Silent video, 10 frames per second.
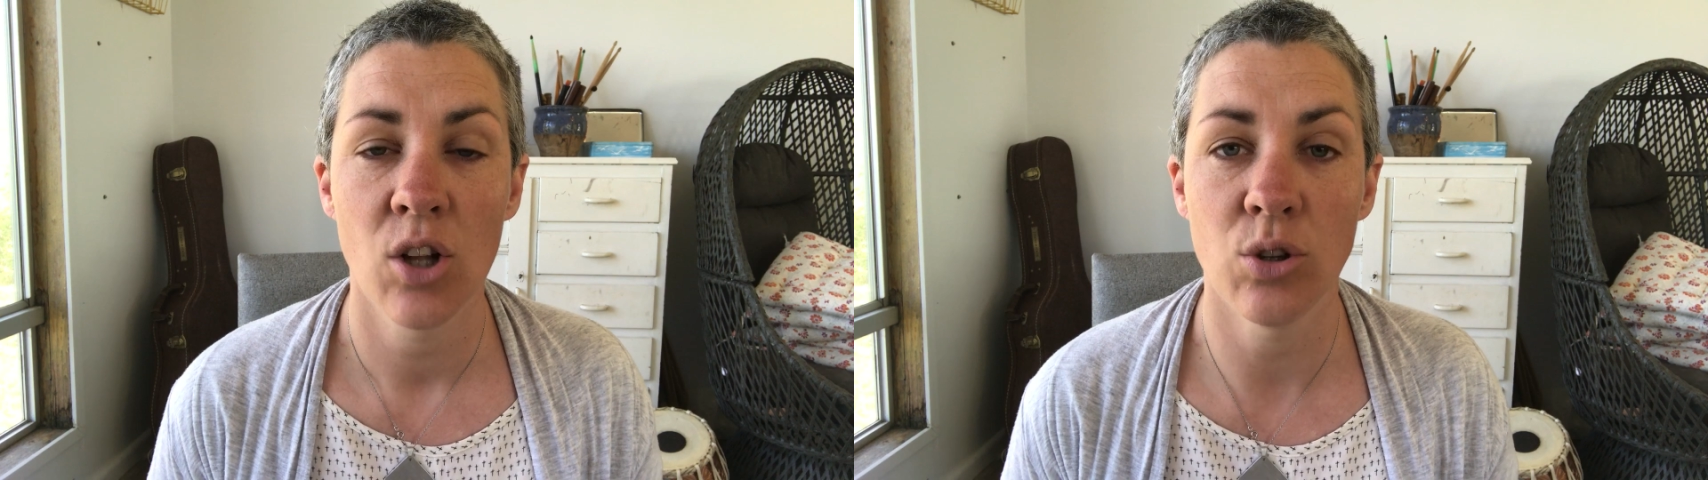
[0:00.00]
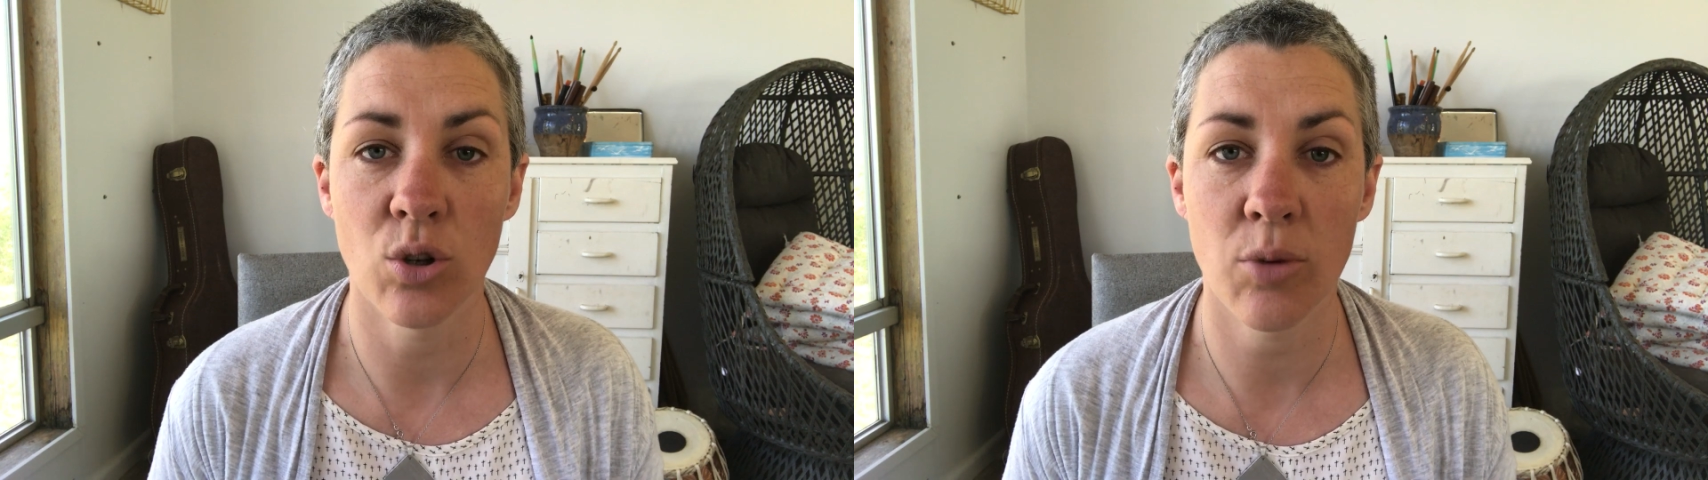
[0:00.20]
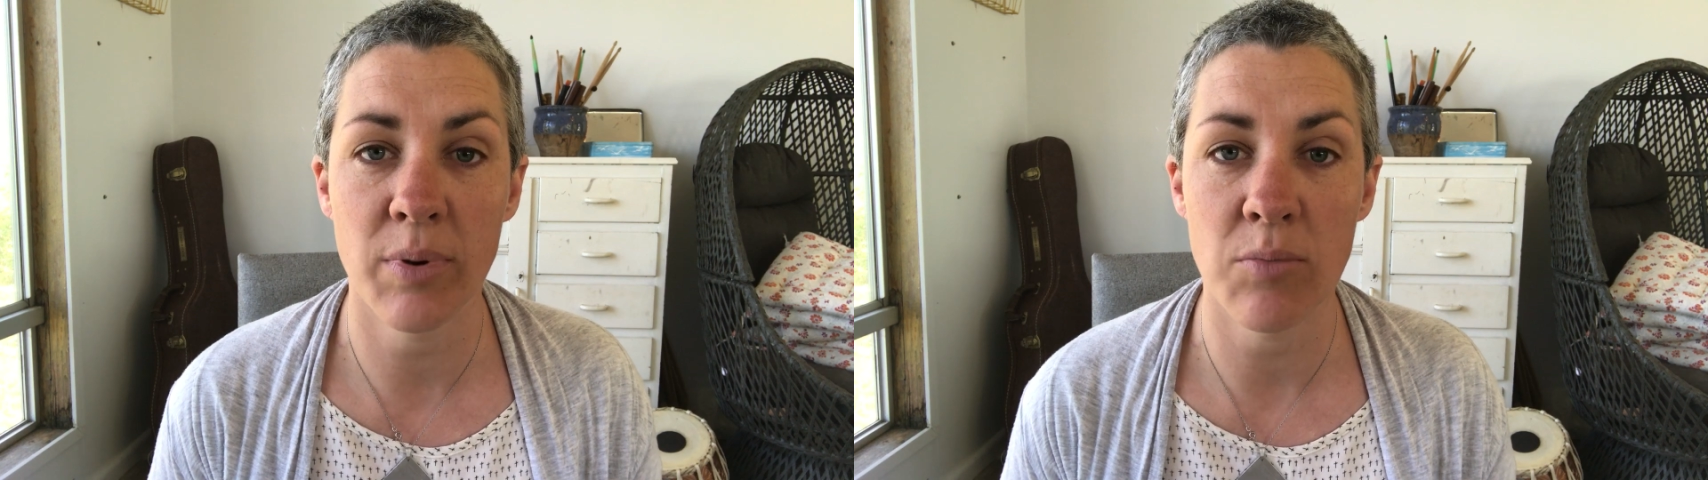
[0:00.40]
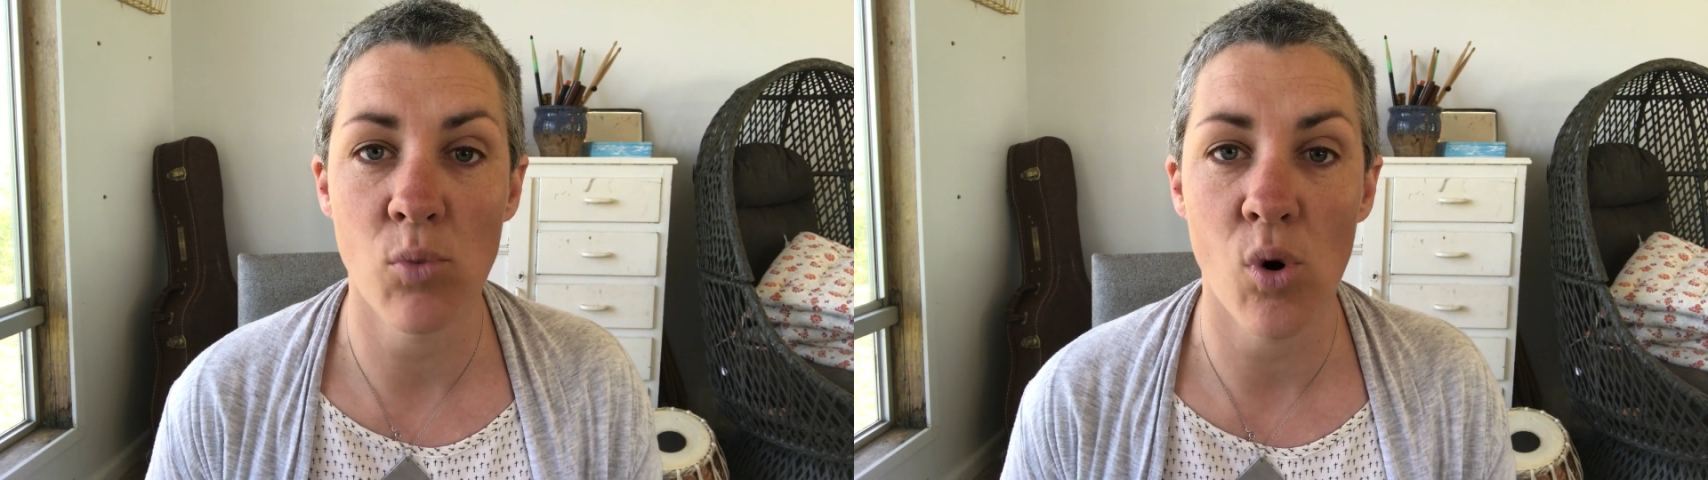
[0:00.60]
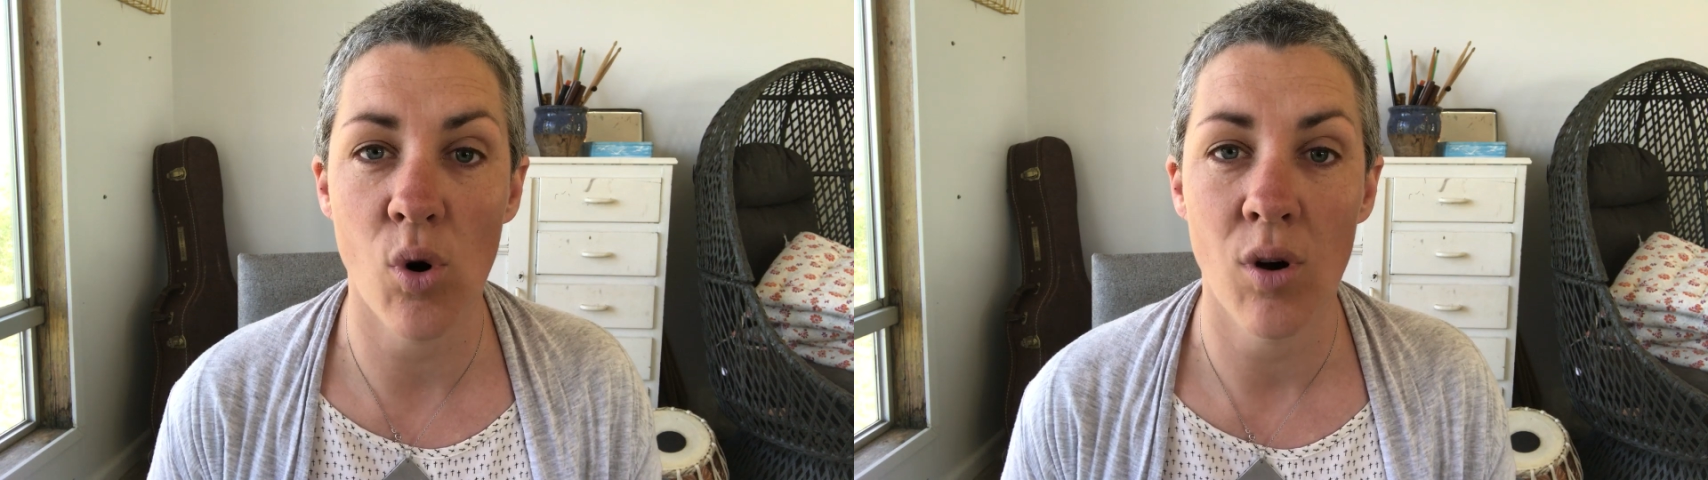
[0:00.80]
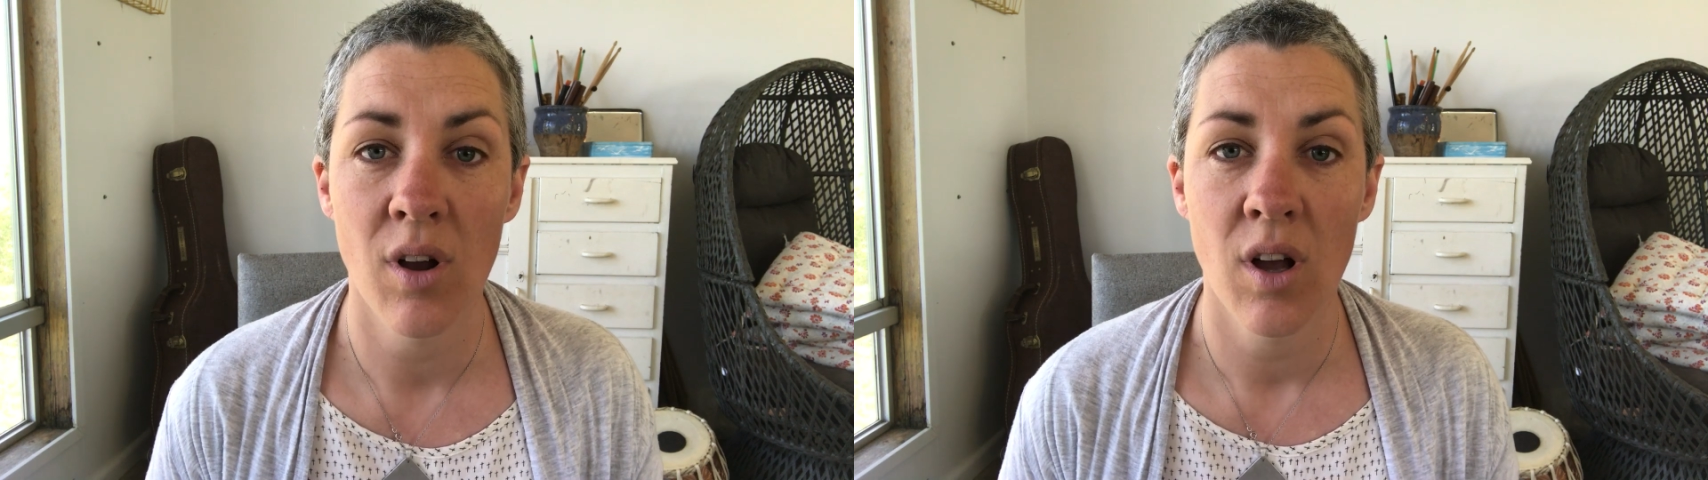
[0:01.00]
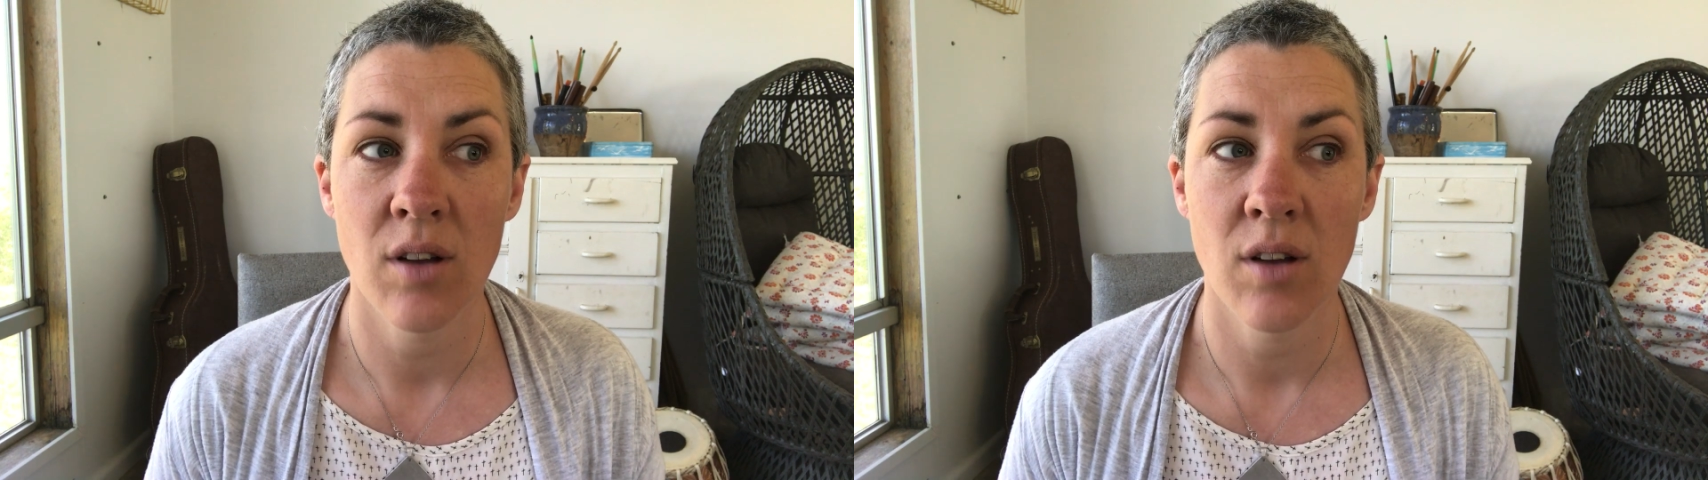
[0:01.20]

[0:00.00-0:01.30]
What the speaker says: look a bit more,